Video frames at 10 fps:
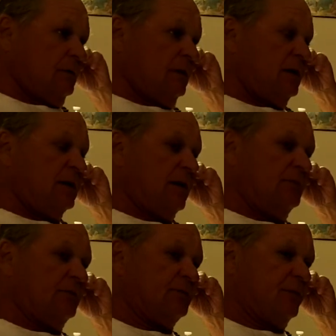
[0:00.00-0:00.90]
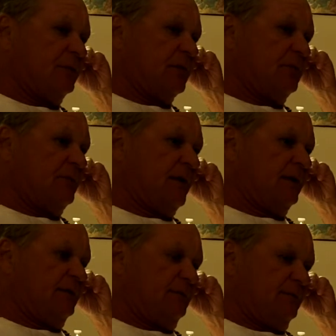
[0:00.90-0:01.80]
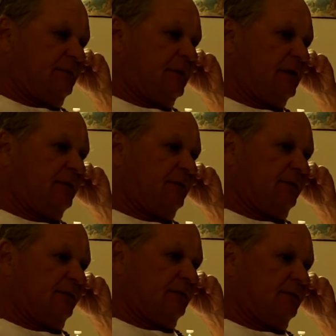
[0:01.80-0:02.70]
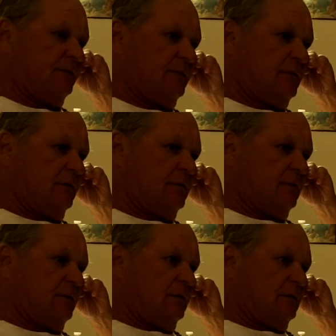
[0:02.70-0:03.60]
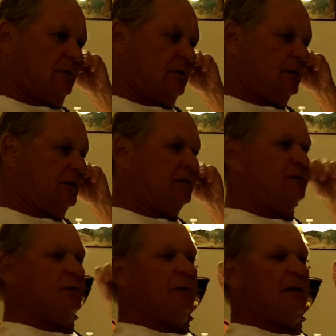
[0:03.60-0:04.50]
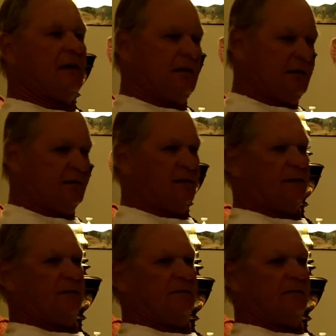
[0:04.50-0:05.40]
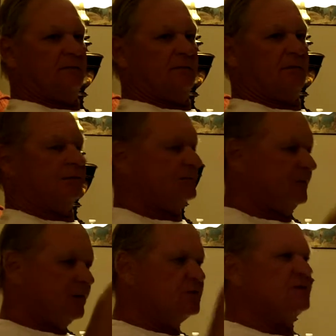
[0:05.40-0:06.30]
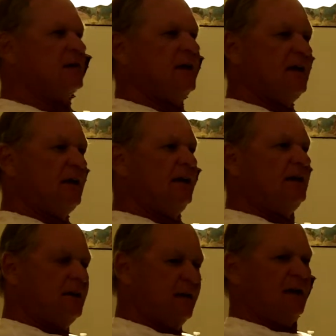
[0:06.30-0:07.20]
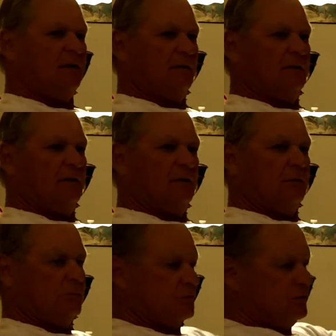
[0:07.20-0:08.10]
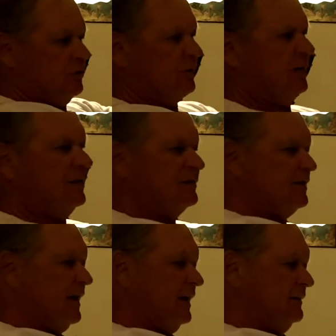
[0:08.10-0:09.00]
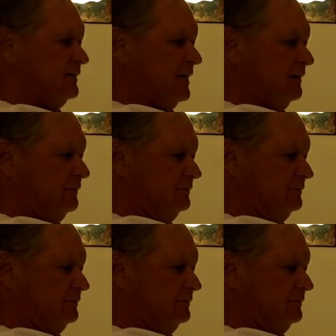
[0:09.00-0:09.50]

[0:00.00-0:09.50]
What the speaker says: He come to the foot of my bed, Tanner. He didn't do anything. The first thing he did was took his hands out